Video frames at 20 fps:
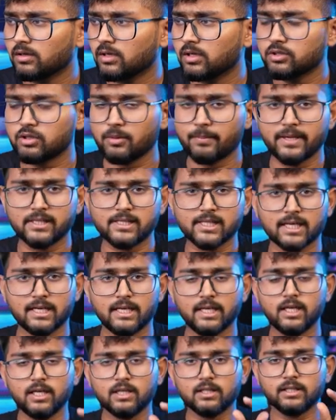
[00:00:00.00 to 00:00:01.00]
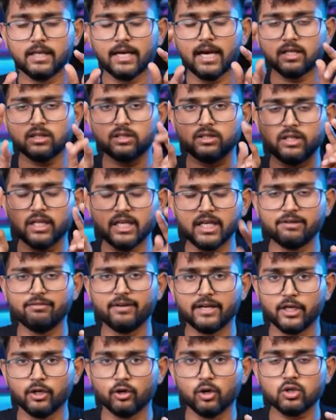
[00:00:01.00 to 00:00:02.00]
So basically, there are 3
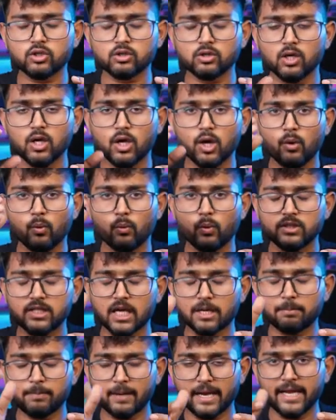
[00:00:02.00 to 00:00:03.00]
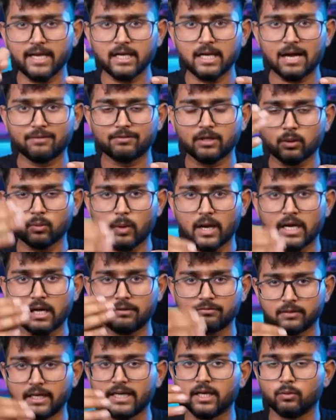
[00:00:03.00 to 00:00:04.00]
videos which are playing after one
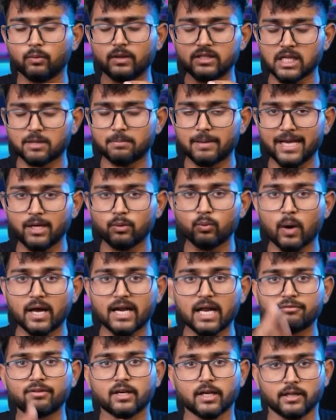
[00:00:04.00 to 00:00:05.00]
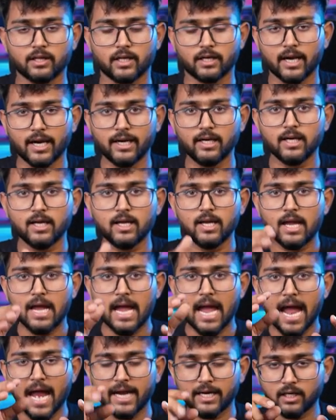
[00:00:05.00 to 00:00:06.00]
after other, right?
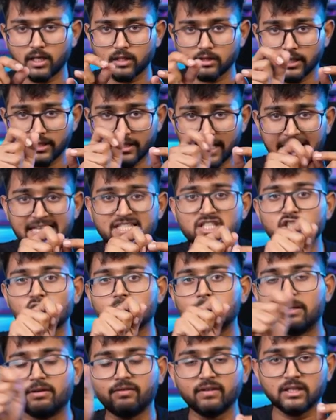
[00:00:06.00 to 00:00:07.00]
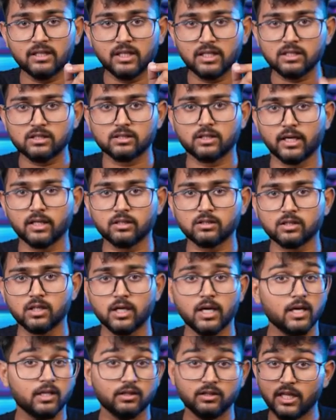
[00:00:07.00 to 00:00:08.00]
And the transition between these things,
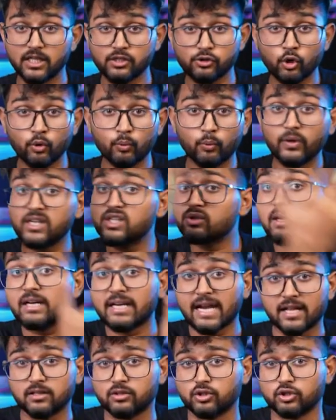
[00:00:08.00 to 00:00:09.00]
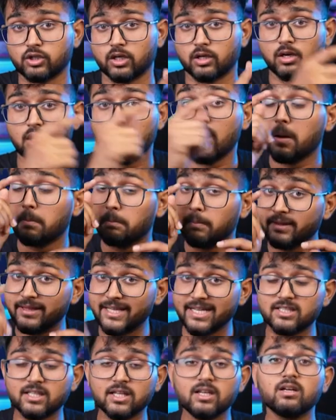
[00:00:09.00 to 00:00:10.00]
there's no visual transition, but
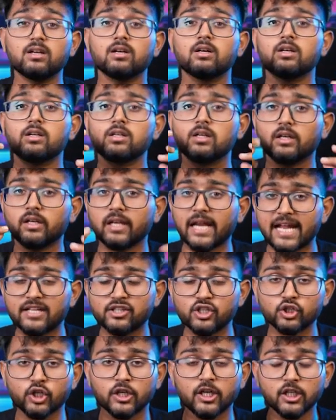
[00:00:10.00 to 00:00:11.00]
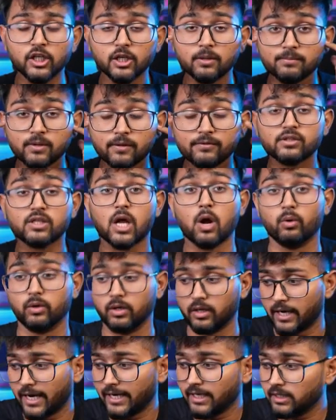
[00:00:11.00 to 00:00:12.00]
there's a transition in terms of
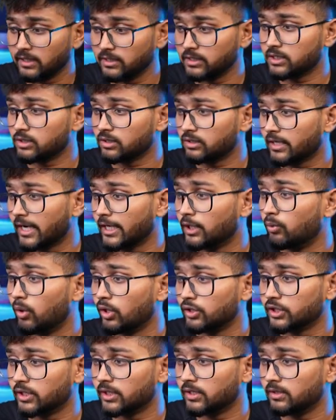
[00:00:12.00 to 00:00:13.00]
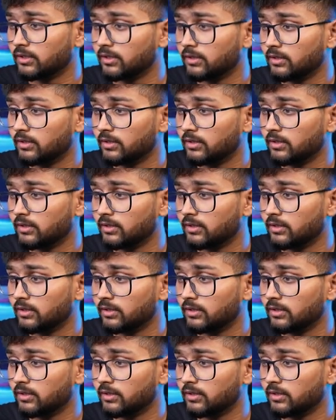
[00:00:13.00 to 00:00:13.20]
sound, right? Just try to watch it.